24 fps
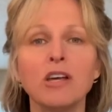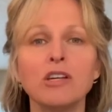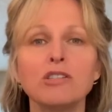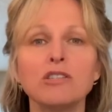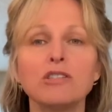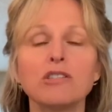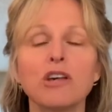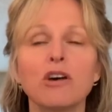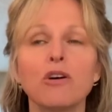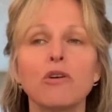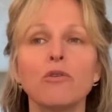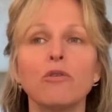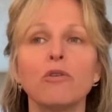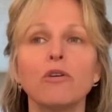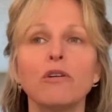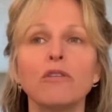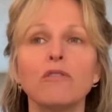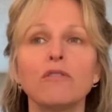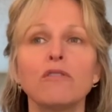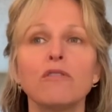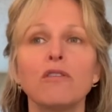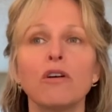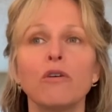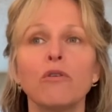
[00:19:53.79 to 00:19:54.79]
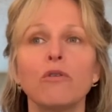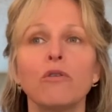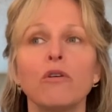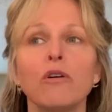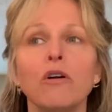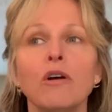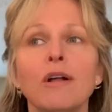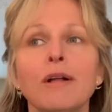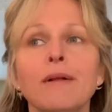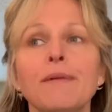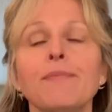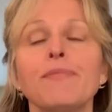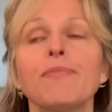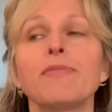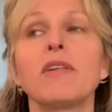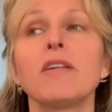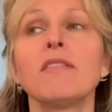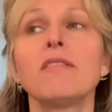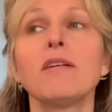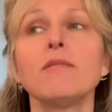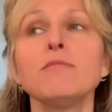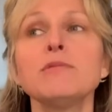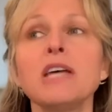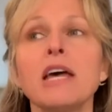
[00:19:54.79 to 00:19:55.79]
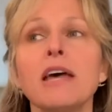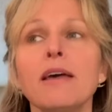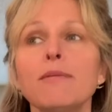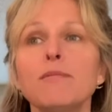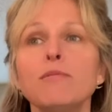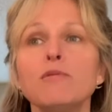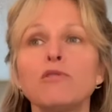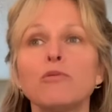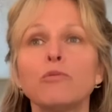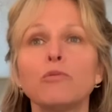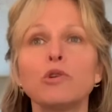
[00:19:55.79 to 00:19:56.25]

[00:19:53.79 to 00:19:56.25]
So sometimes